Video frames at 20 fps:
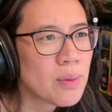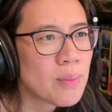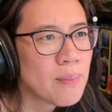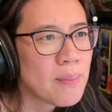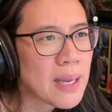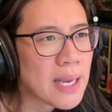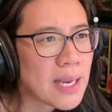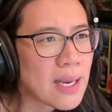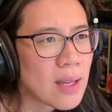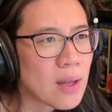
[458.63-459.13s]

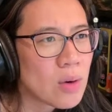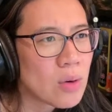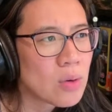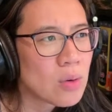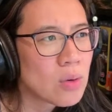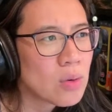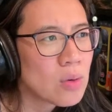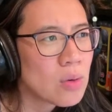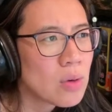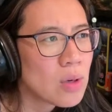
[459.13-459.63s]

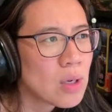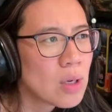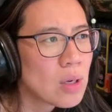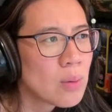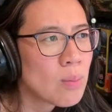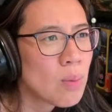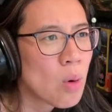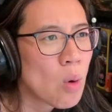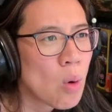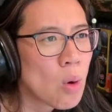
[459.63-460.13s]
medial
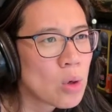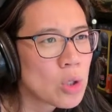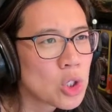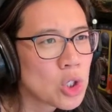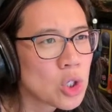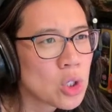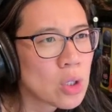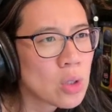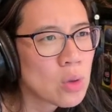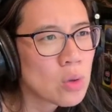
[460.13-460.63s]

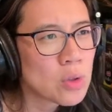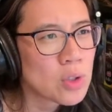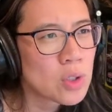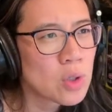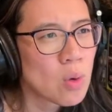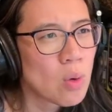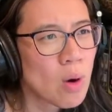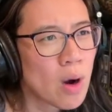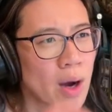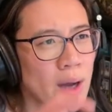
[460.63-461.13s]
portion looks
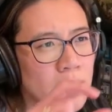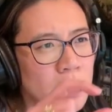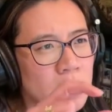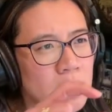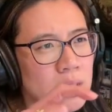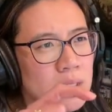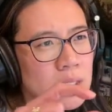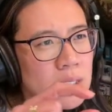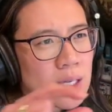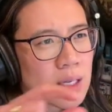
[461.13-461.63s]
quite
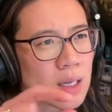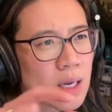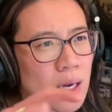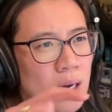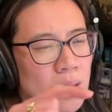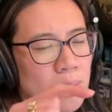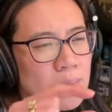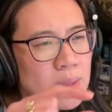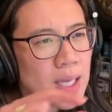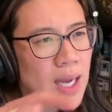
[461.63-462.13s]

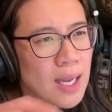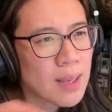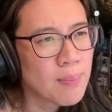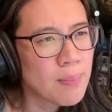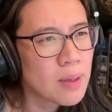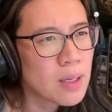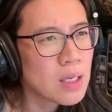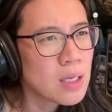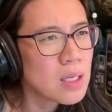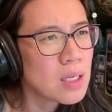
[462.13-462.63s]

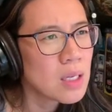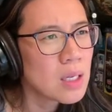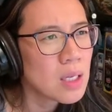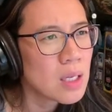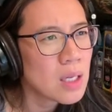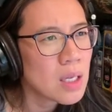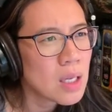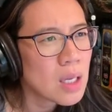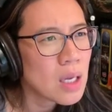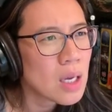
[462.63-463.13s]
tapered.
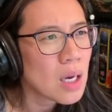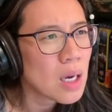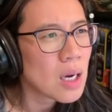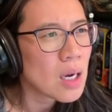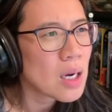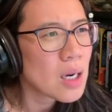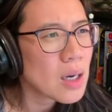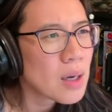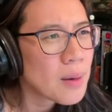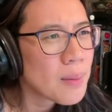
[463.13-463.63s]

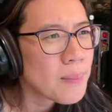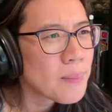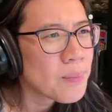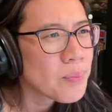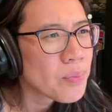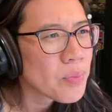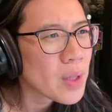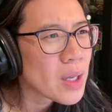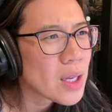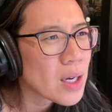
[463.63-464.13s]

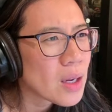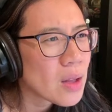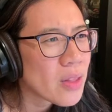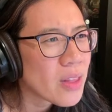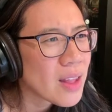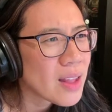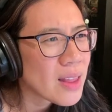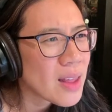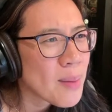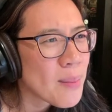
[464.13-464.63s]
And I
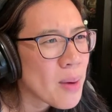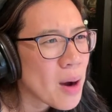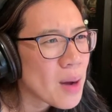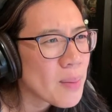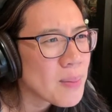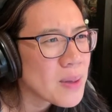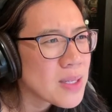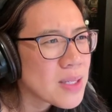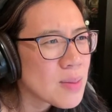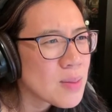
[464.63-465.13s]
think there
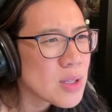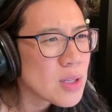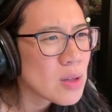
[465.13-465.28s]
might be some.